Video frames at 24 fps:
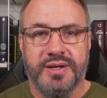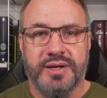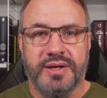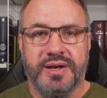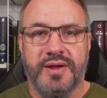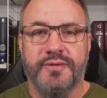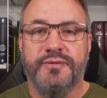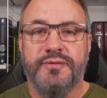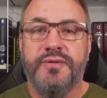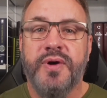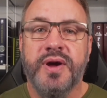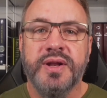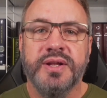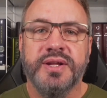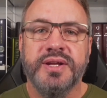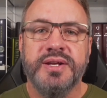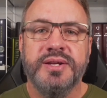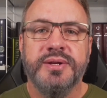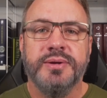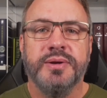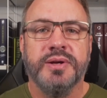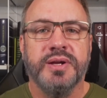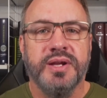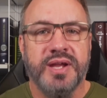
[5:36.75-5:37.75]
Now
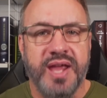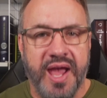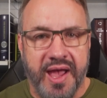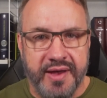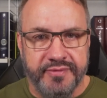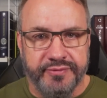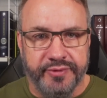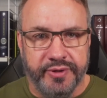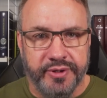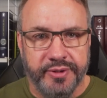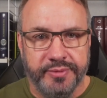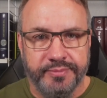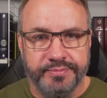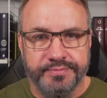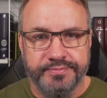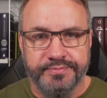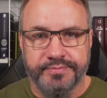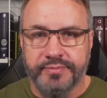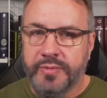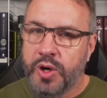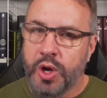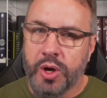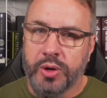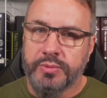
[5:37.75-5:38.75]
finally, gaffer.
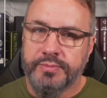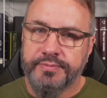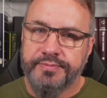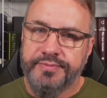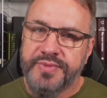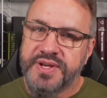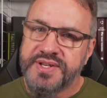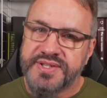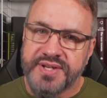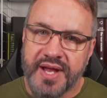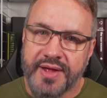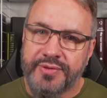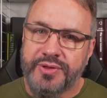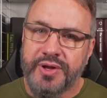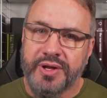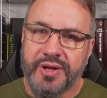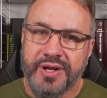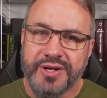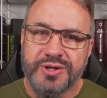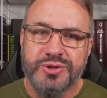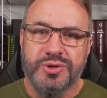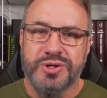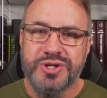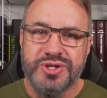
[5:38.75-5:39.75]
No, he's not the
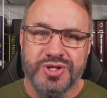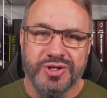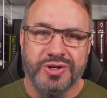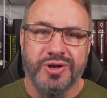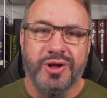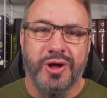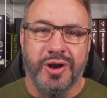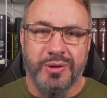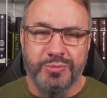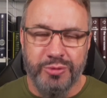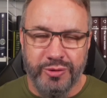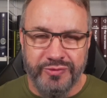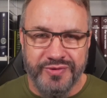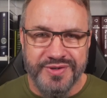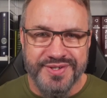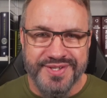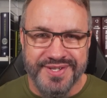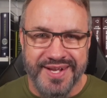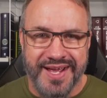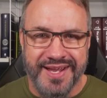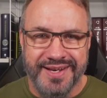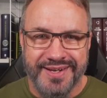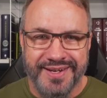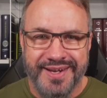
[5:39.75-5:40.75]
electrician on a movie
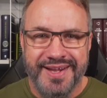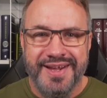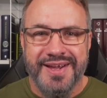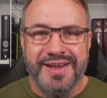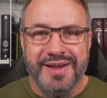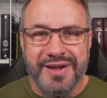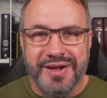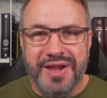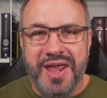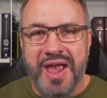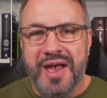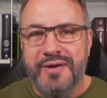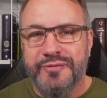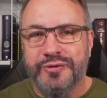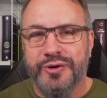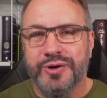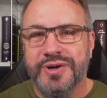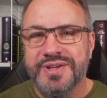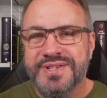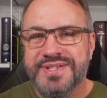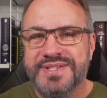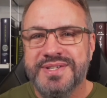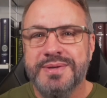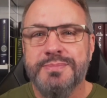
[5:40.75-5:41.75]
set. A
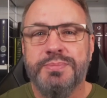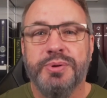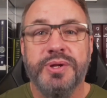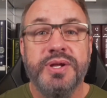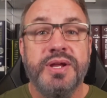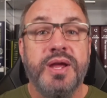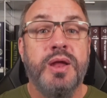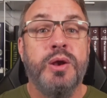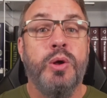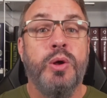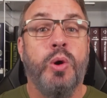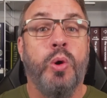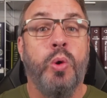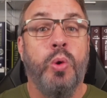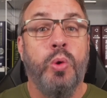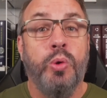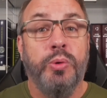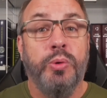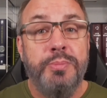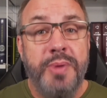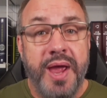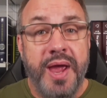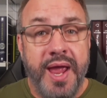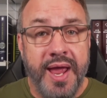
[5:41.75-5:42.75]
gaffer is simply an
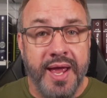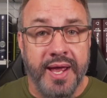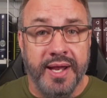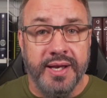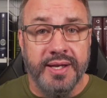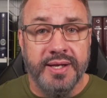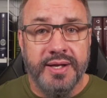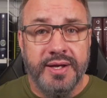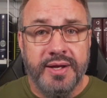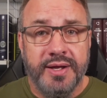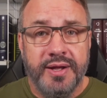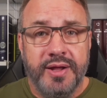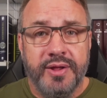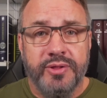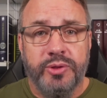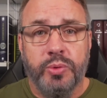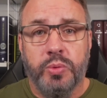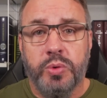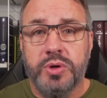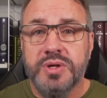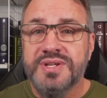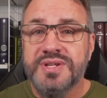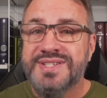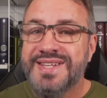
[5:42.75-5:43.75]
old man. The
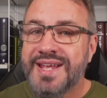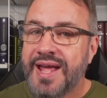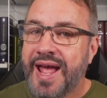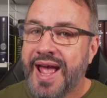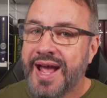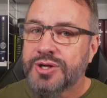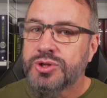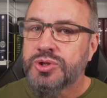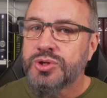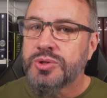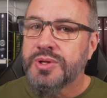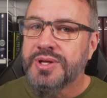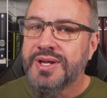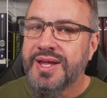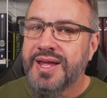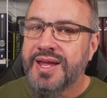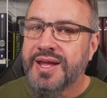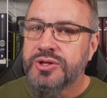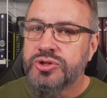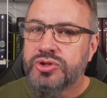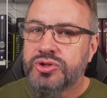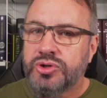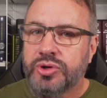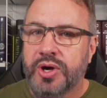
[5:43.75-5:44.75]
word is actually a
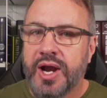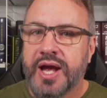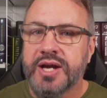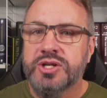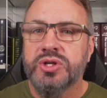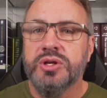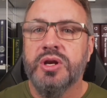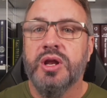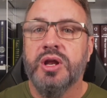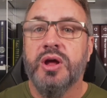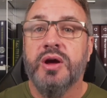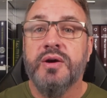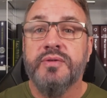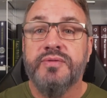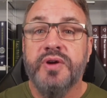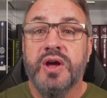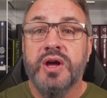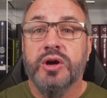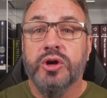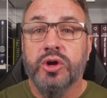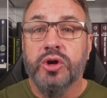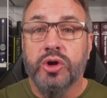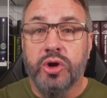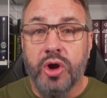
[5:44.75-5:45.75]
contraction of
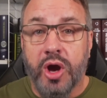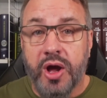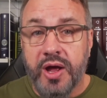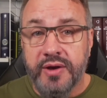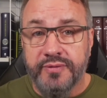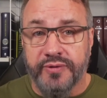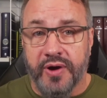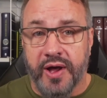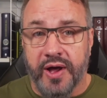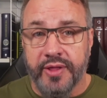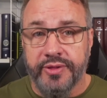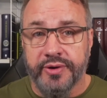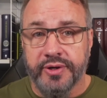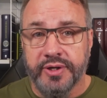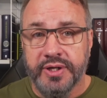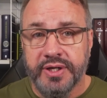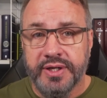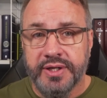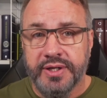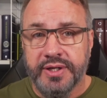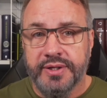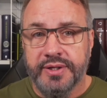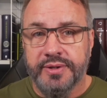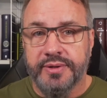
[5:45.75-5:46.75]
godfather.
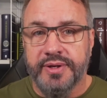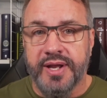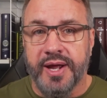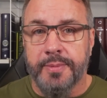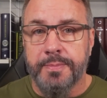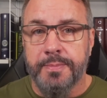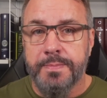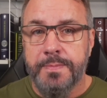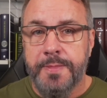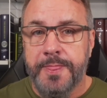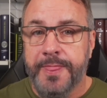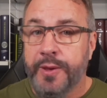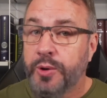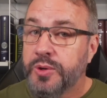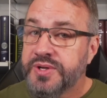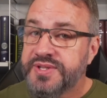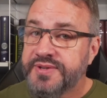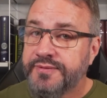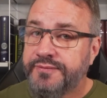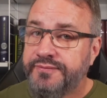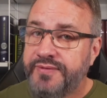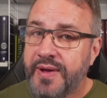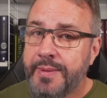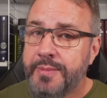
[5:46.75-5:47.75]
Now, there
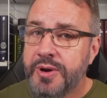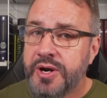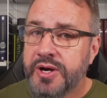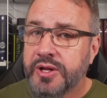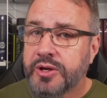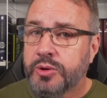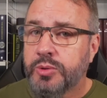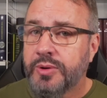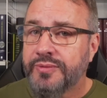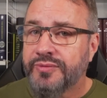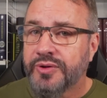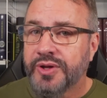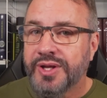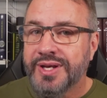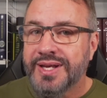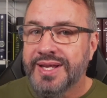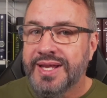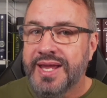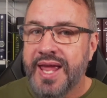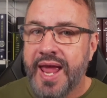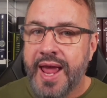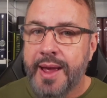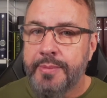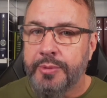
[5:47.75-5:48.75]
is a feminine
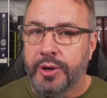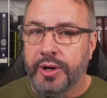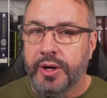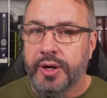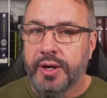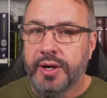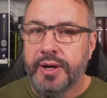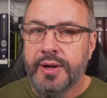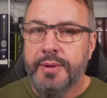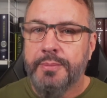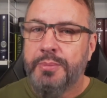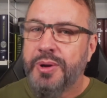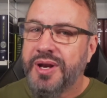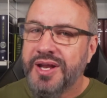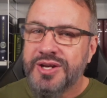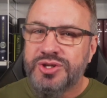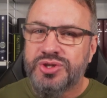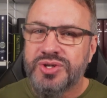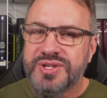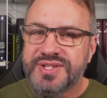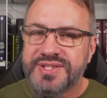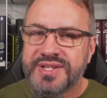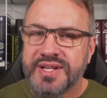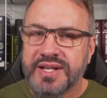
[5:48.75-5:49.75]
equivalent, gammer, but
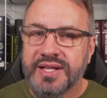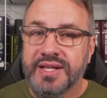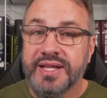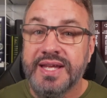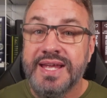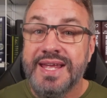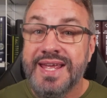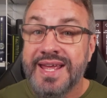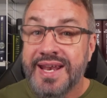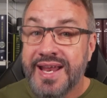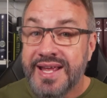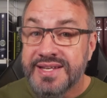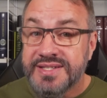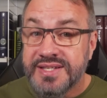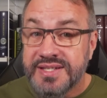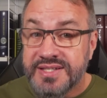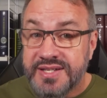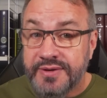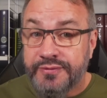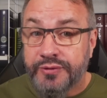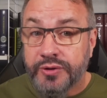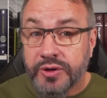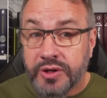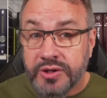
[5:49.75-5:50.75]
interestingly, it has a
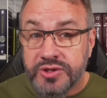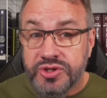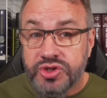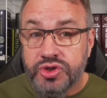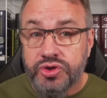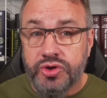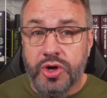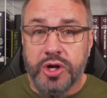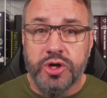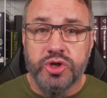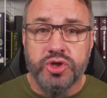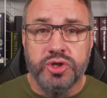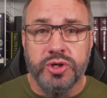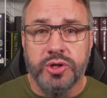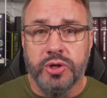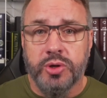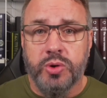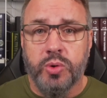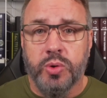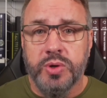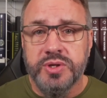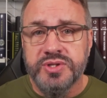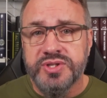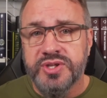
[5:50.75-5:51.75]
different construction
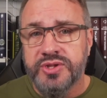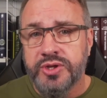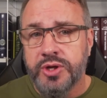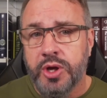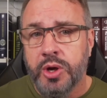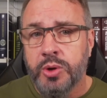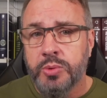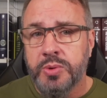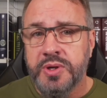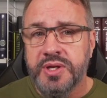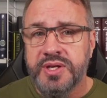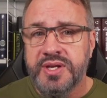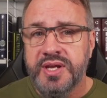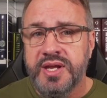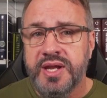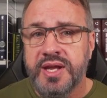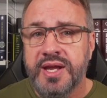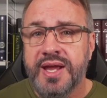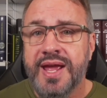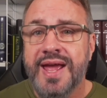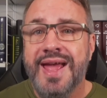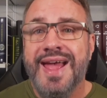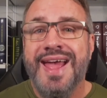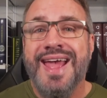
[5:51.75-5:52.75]
according to the
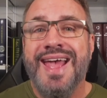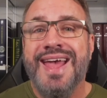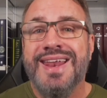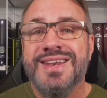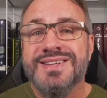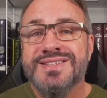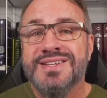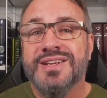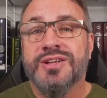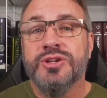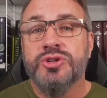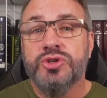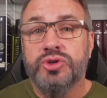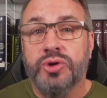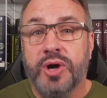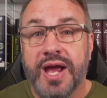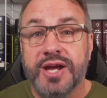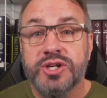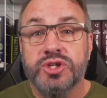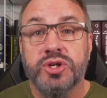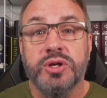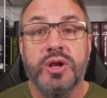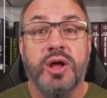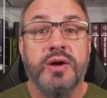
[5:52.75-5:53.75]
OED and is a
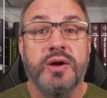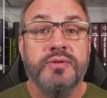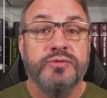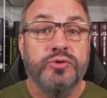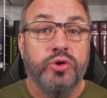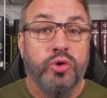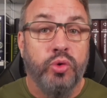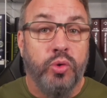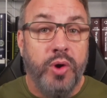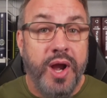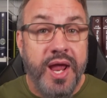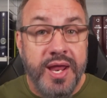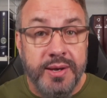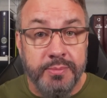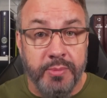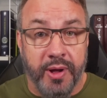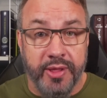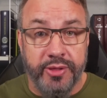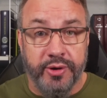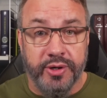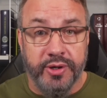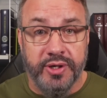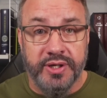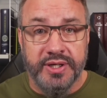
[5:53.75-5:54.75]
contraction of
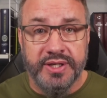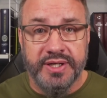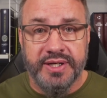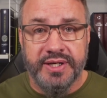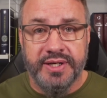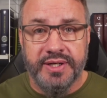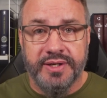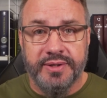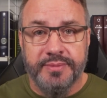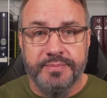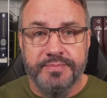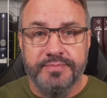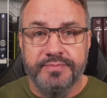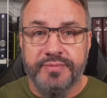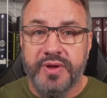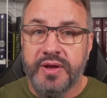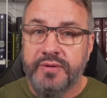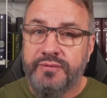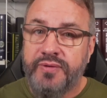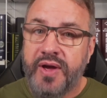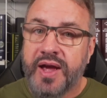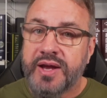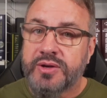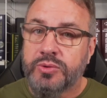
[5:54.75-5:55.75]
grandmother.
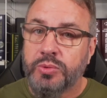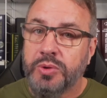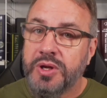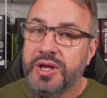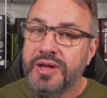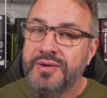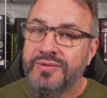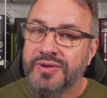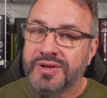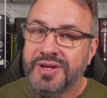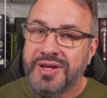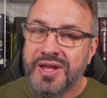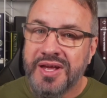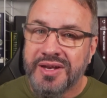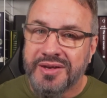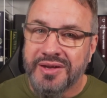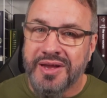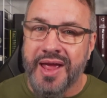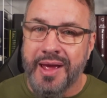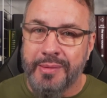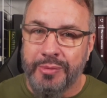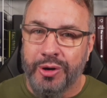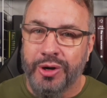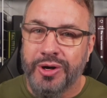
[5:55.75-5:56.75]
In fact, we even get
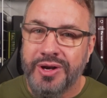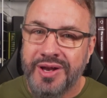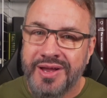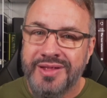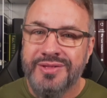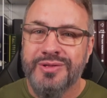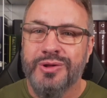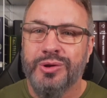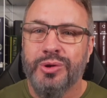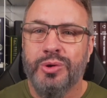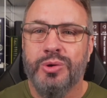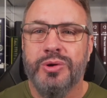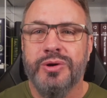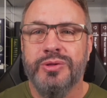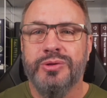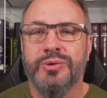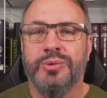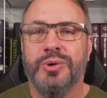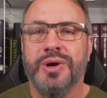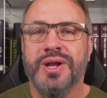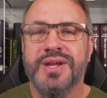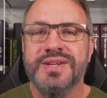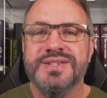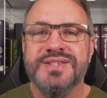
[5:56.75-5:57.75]
gammer in The Lord of
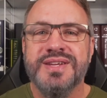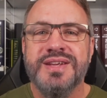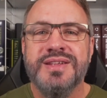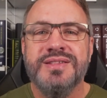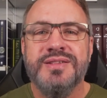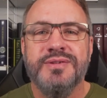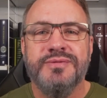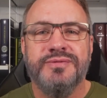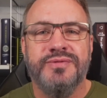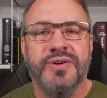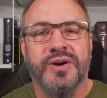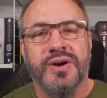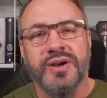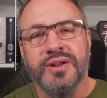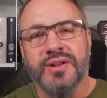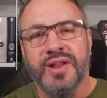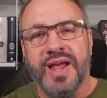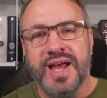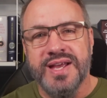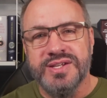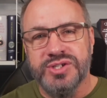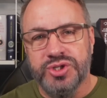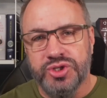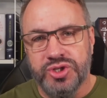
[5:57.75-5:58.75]
the Rings in the very
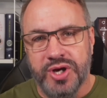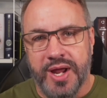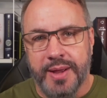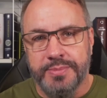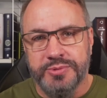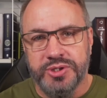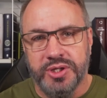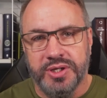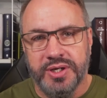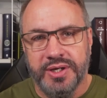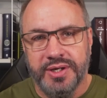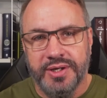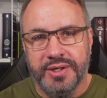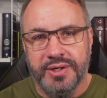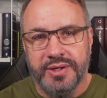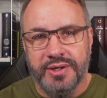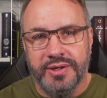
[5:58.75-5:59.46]
last chapter.